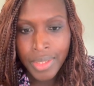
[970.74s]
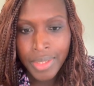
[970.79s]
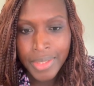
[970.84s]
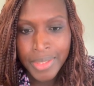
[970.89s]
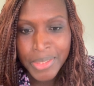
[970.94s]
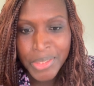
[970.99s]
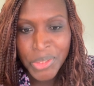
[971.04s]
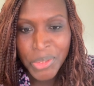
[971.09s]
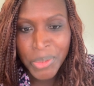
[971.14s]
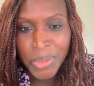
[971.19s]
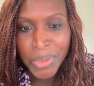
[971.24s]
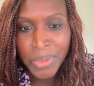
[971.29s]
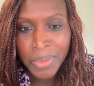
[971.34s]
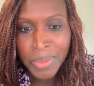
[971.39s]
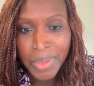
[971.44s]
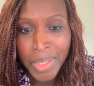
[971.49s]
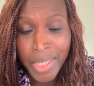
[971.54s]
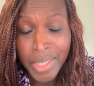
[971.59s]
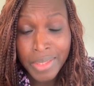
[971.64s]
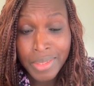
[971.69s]

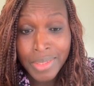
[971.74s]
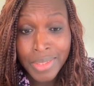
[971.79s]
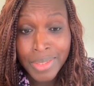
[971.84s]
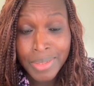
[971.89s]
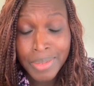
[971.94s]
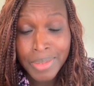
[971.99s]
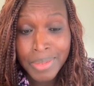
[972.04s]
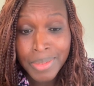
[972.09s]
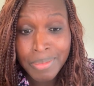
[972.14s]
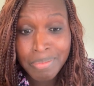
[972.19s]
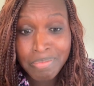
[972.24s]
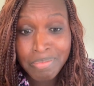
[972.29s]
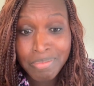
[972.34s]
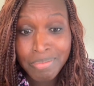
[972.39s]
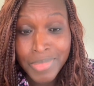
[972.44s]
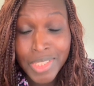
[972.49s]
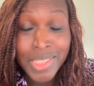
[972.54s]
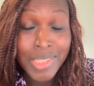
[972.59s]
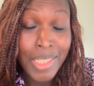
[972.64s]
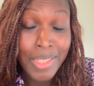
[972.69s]
So I
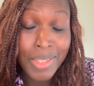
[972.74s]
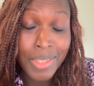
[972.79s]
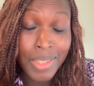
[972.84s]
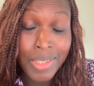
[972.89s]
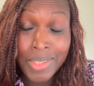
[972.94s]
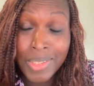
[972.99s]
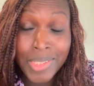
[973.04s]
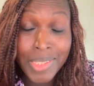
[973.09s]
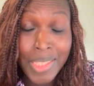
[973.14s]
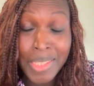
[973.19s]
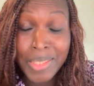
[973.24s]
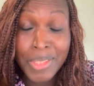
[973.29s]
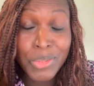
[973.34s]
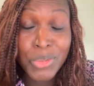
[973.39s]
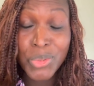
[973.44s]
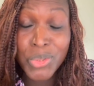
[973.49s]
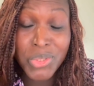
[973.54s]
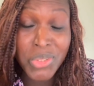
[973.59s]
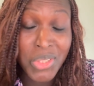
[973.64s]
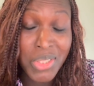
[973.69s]
decided
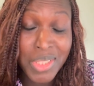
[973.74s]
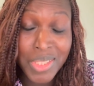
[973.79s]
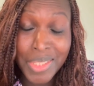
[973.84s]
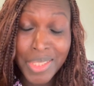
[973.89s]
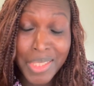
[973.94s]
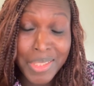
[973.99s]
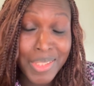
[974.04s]
to study.